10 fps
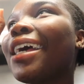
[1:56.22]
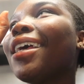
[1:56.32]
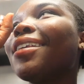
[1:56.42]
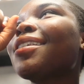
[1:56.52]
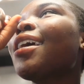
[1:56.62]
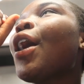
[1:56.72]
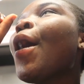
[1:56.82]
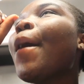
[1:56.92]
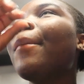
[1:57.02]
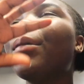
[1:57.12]
because
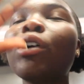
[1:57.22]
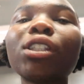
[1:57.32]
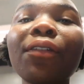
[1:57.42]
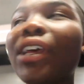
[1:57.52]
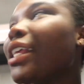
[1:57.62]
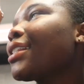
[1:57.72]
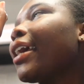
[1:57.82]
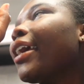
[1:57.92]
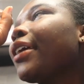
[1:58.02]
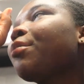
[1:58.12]
most of it's
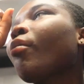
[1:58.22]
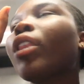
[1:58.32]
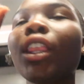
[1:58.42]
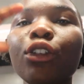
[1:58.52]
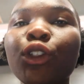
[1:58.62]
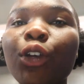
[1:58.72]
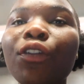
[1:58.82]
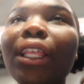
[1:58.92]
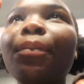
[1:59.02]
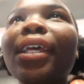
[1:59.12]
like there's two
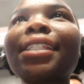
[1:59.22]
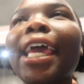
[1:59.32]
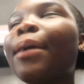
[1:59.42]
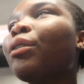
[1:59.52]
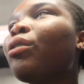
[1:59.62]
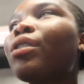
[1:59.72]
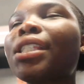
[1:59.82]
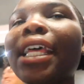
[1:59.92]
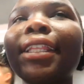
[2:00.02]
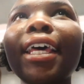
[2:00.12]
really big tables
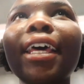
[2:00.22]
and